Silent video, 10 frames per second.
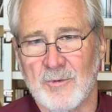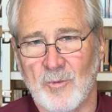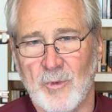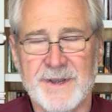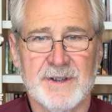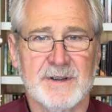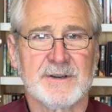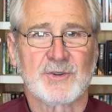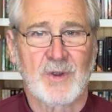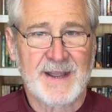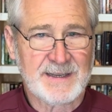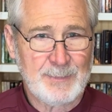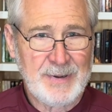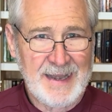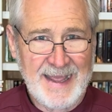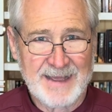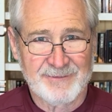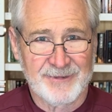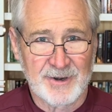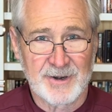When you're trying to plan
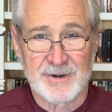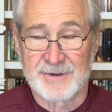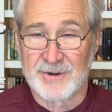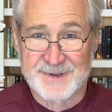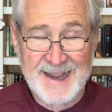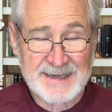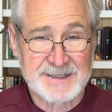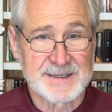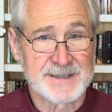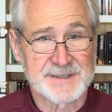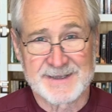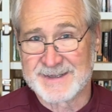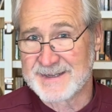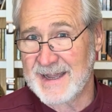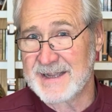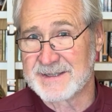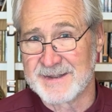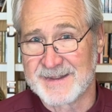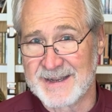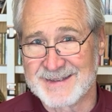for your taxes and estates
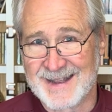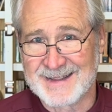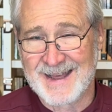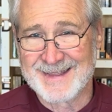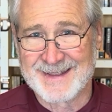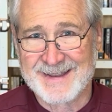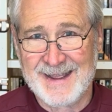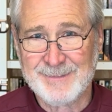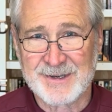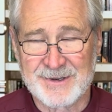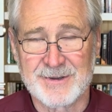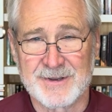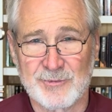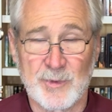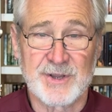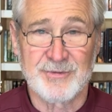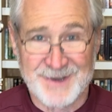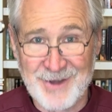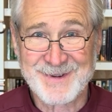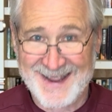and things like that, the time to do it is when you
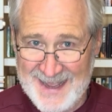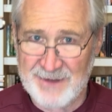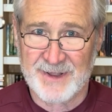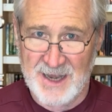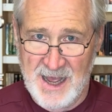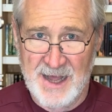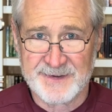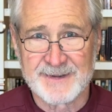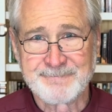don't have a lot.